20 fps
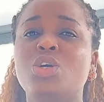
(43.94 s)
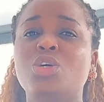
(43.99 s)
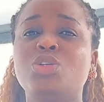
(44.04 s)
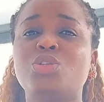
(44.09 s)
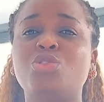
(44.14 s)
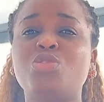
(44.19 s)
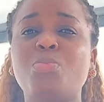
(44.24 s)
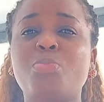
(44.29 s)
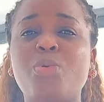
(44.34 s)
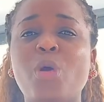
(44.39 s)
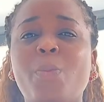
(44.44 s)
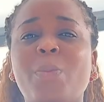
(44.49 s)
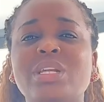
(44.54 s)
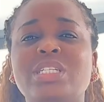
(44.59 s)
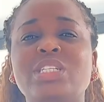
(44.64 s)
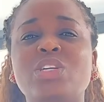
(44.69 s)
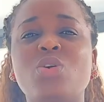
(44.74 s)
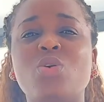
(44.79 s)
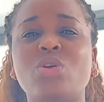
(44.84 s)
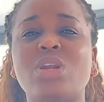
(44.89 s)
to
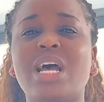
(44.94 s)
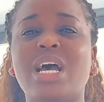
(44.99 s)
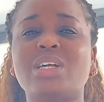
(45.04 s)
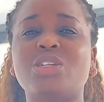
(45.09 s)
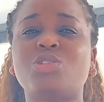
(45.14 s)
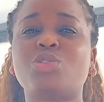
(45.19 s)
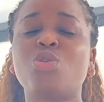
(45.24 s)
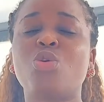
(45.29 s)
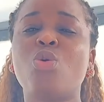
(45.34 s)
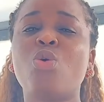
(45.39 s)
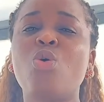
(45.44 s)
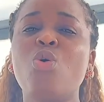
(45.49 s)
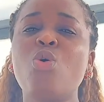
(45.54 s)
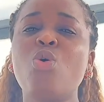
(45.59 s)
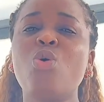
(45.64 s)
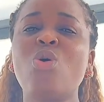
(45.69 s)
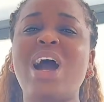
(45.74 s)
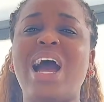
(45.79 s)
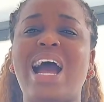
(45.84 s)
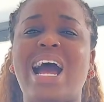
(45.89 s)
property owners
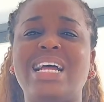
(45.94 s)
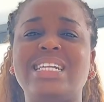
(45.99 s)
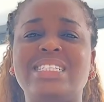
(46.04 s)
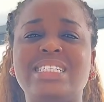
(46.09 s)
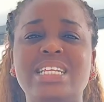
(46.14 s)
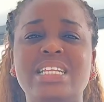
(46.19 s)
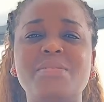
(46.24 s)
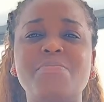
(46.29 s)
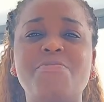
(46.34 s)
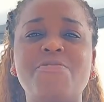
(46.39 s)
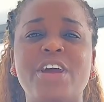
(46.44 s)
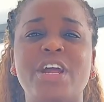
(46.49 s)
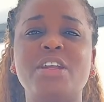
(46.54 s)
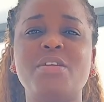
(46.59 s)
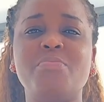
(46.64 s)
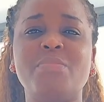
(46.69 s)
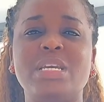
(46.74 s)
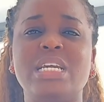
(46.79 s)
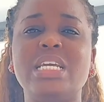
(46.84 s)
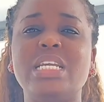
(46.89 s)
who at the
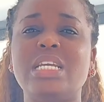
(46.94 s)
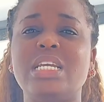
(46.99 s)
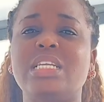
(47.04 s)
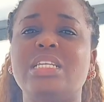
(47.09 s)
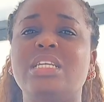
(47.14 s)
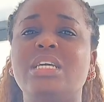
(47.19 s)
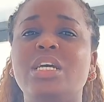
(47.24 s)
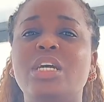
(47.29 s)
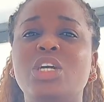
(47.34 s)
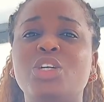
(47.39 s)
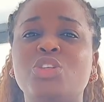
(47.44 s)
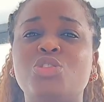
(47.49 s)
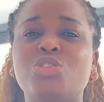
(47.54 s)
very beginning